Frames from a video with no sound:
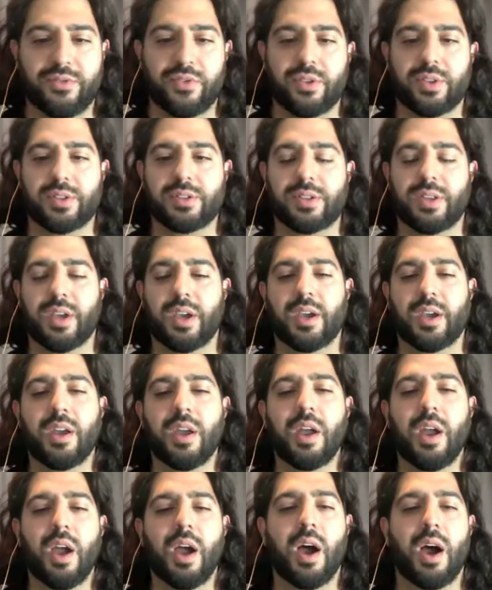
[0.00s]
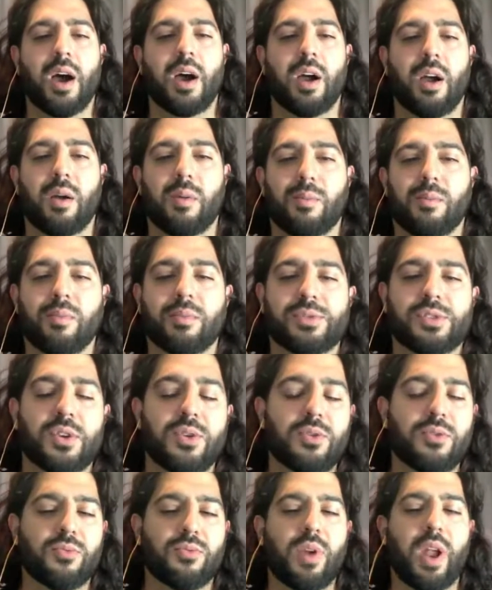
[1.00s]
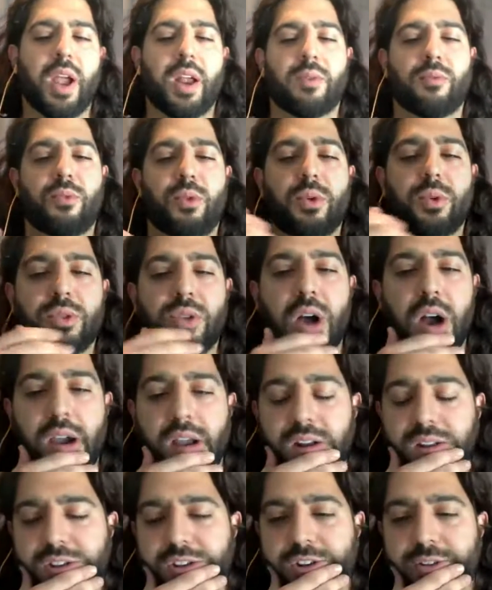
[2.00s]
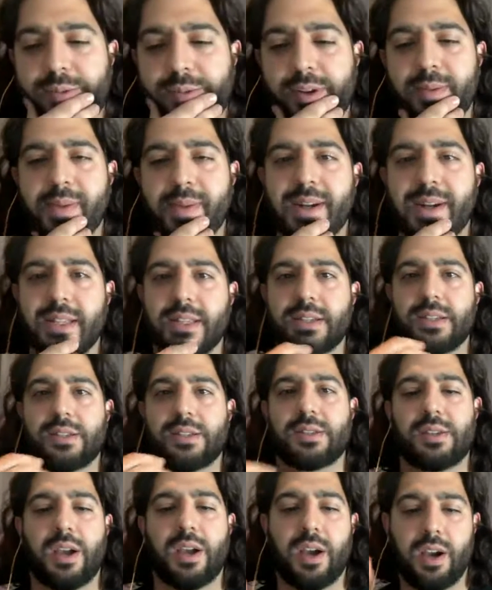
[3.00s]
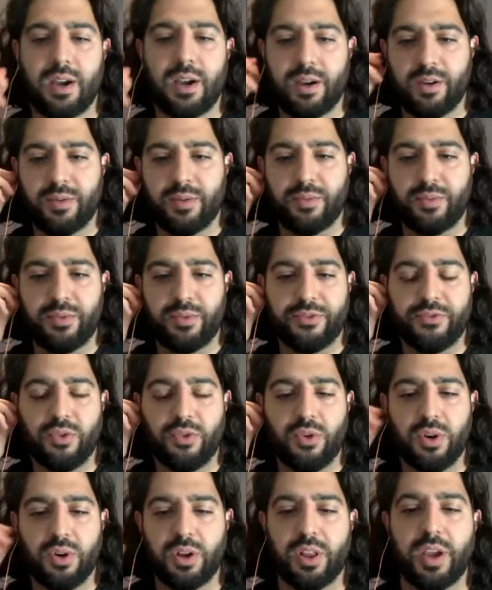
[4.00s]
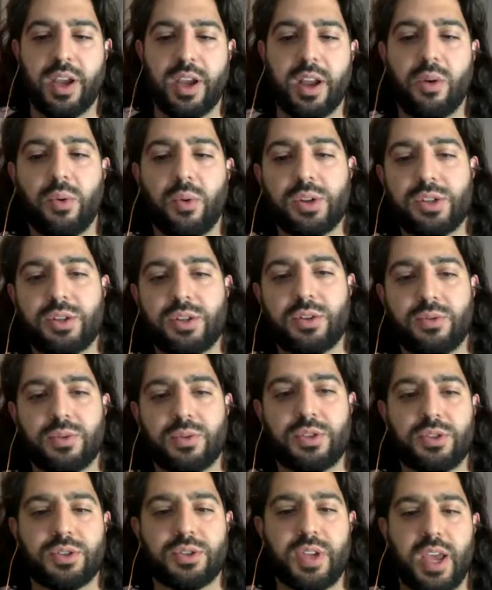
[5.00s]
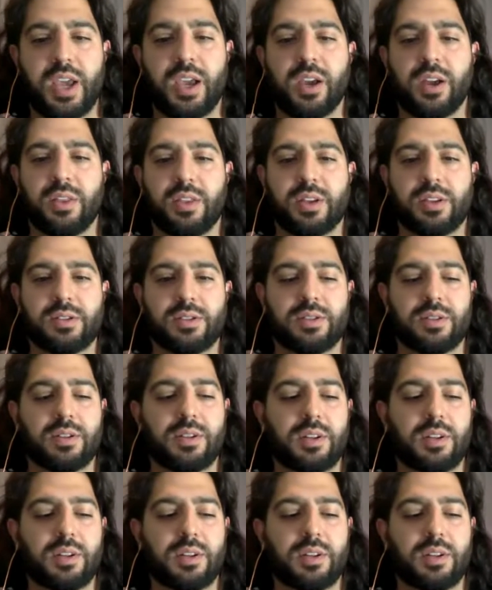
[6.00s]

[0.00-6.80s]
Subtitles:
this thing. So Ryan, we were talking a little bit about this before. Like, kind of, what's your take on this?